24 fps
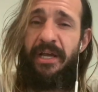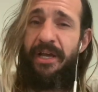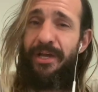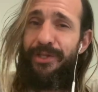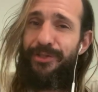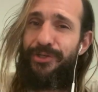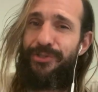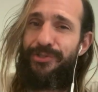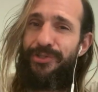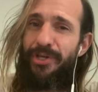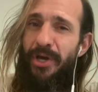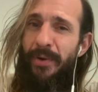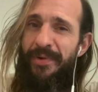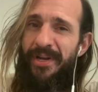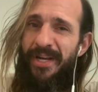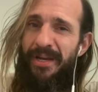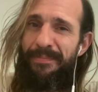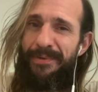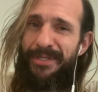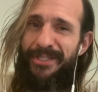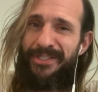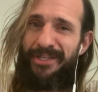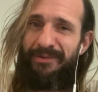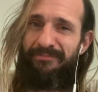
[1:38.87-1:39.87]
There's going to
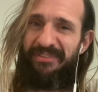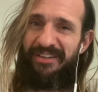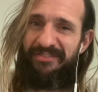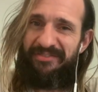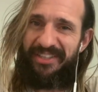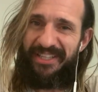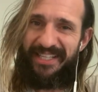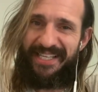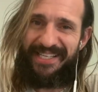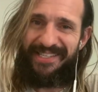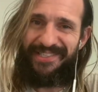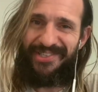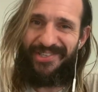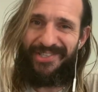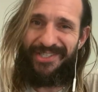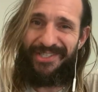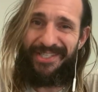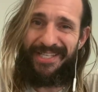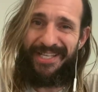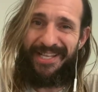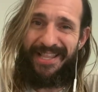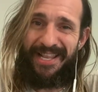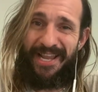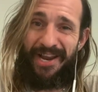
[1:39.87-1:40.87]
be some revelations
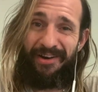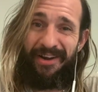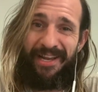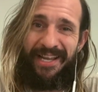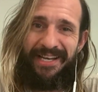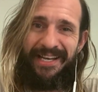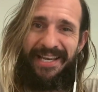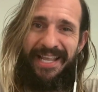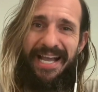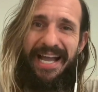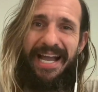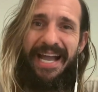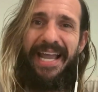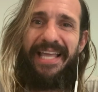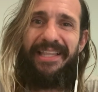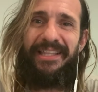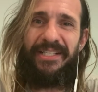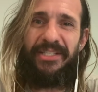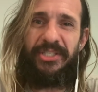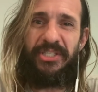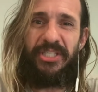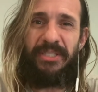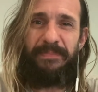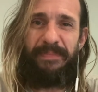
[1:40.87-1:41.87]
in there in the
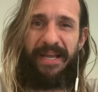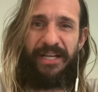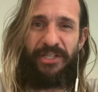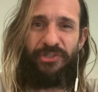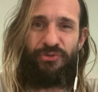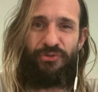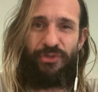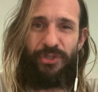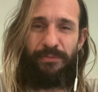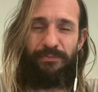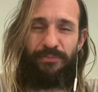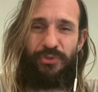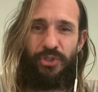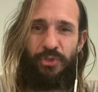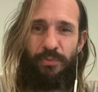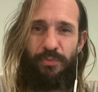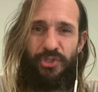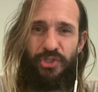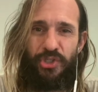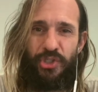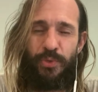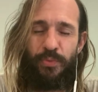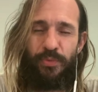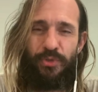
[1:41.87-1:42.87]
island spectrum, so we
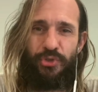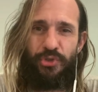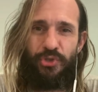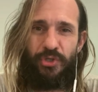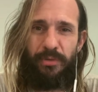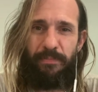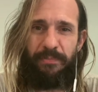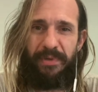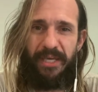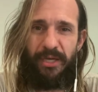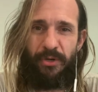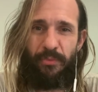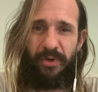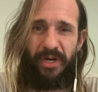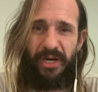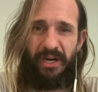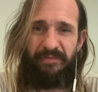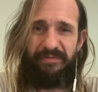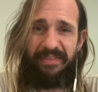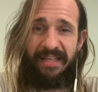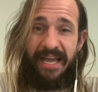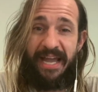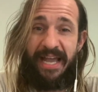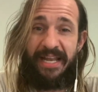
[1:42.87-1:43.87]
just want you to be aware
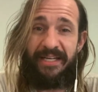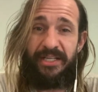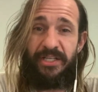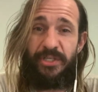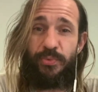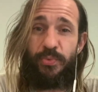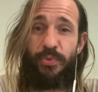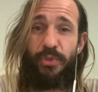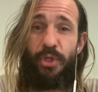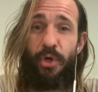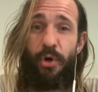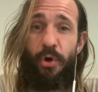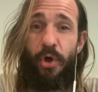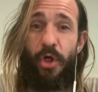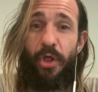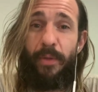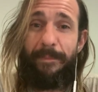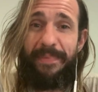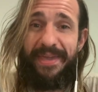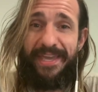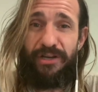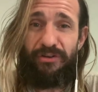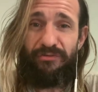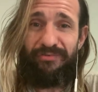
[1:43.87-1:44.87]
of that, and this will all
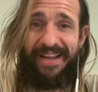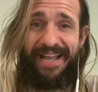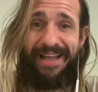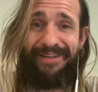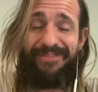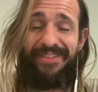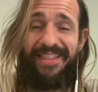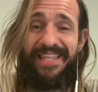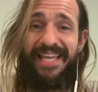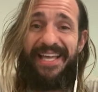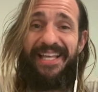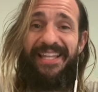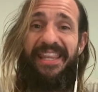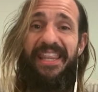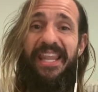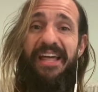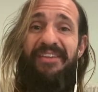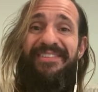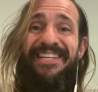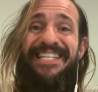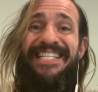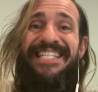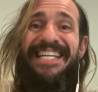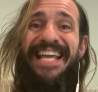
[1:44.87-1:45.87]
be around the
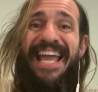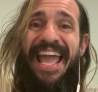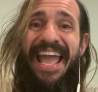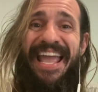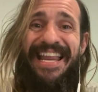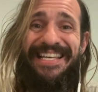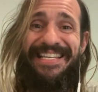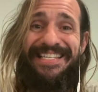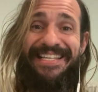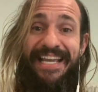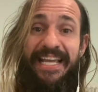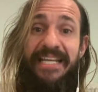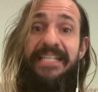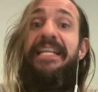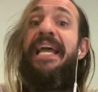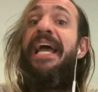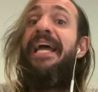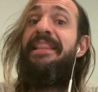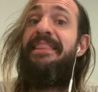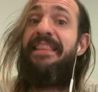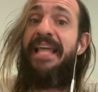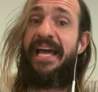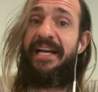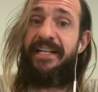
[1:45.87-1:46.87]
11:10 date,
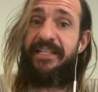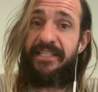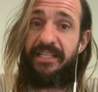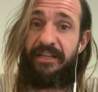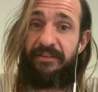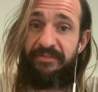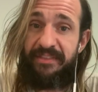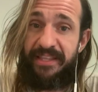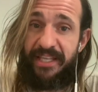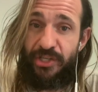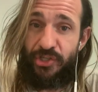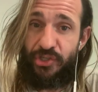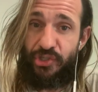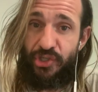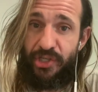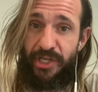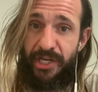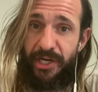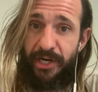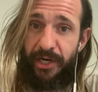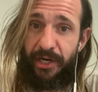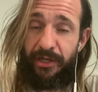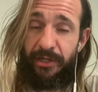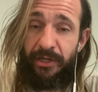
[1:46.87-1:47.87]
and that is of this
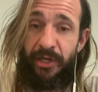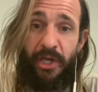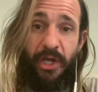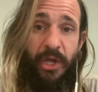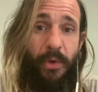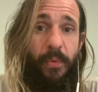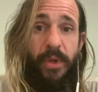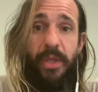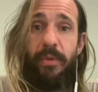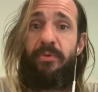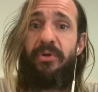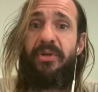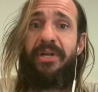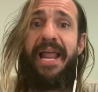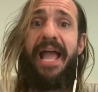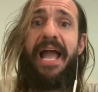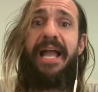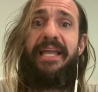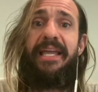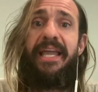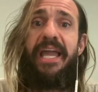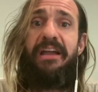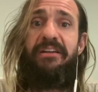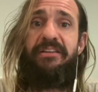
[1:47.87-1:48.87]
year. We will
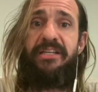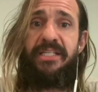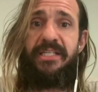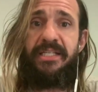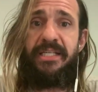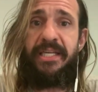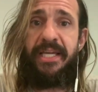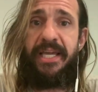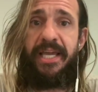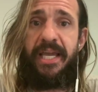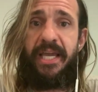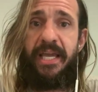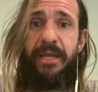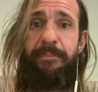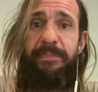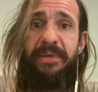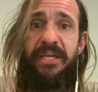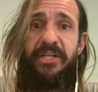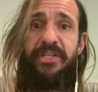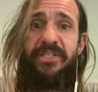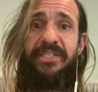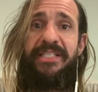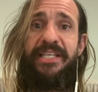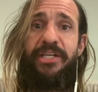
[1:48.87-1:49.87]
not guarantee
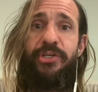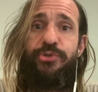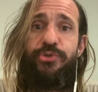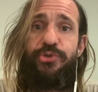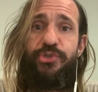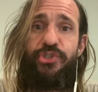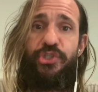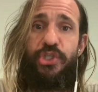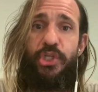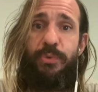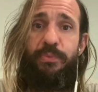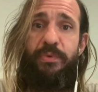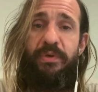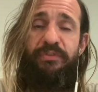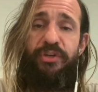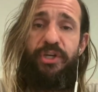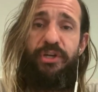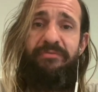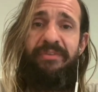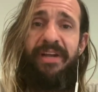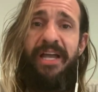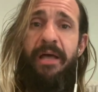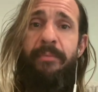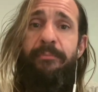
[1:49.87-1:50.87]
because things are still moving
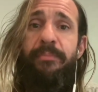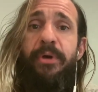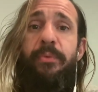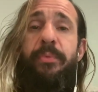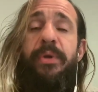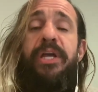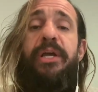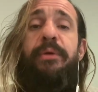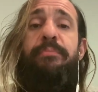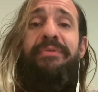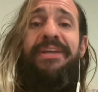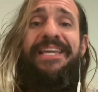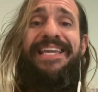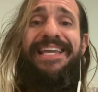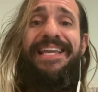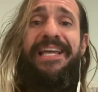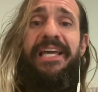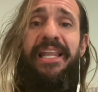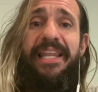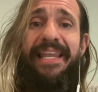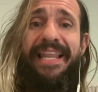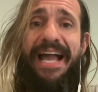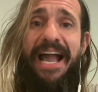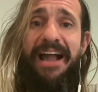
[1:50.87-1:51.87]
around, but we are bringing
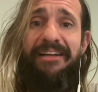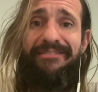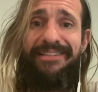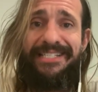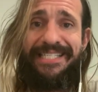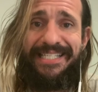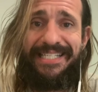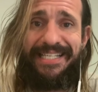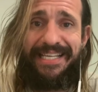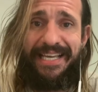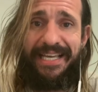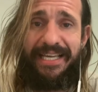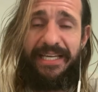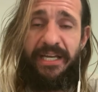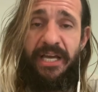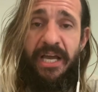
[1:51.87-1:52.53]
clarity,